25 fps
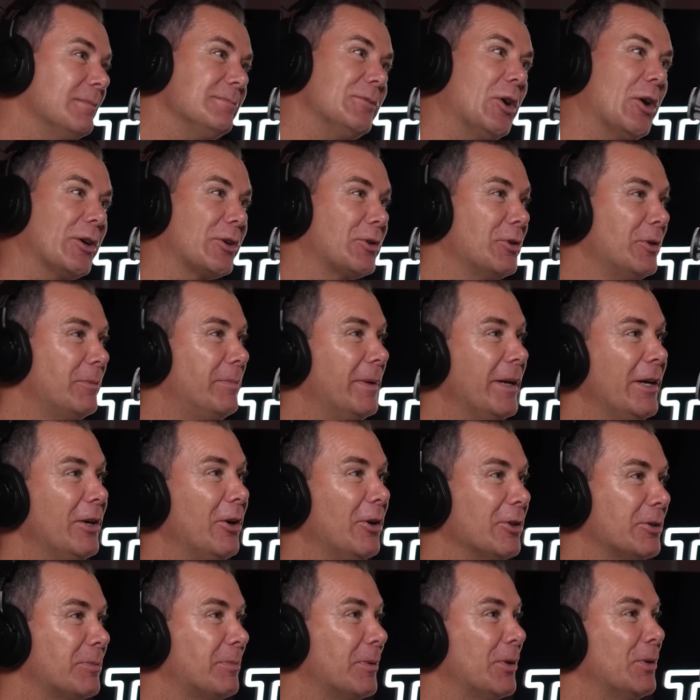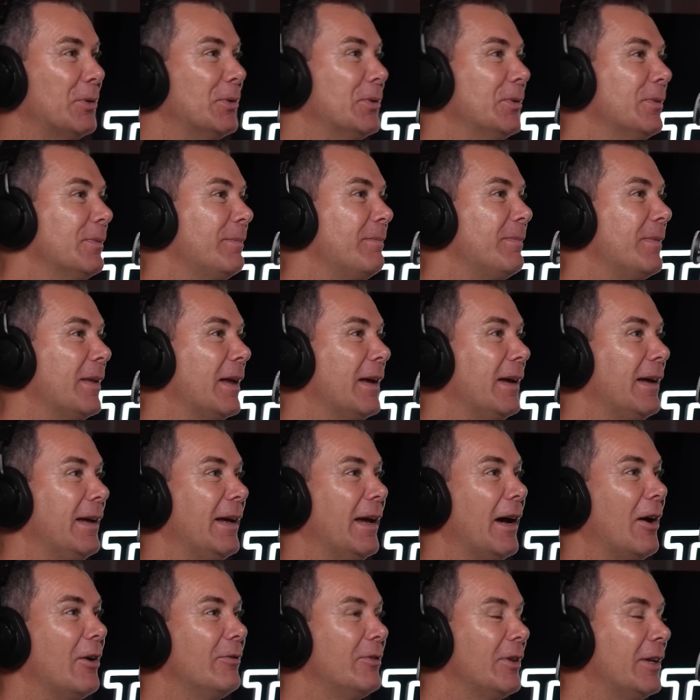I could be in hospital
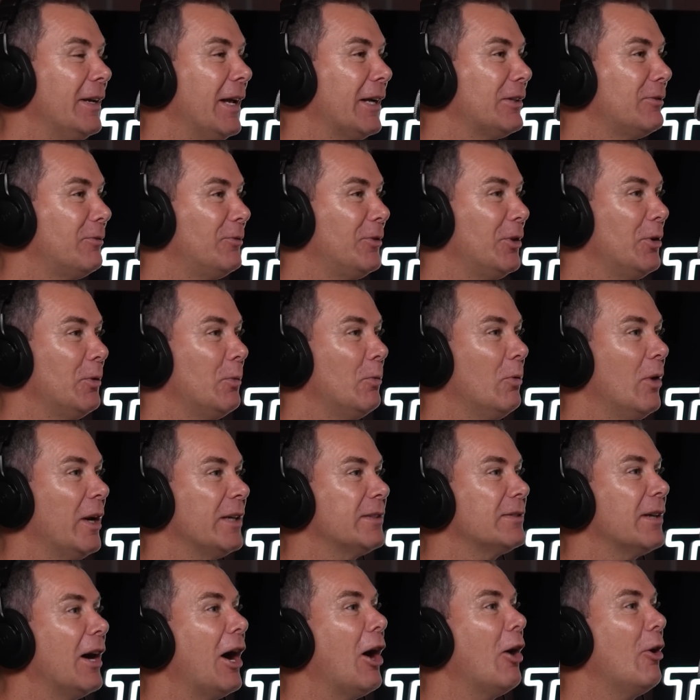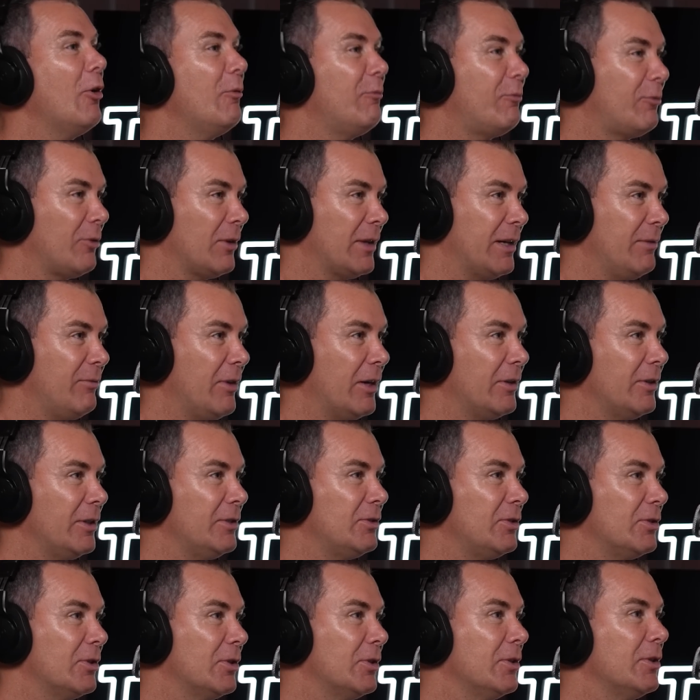over the next few weeks. Hopefully very
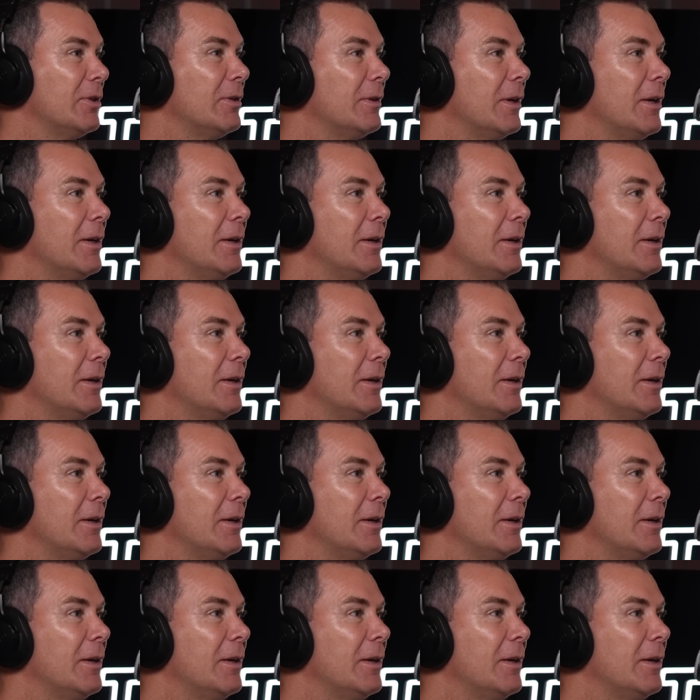soon.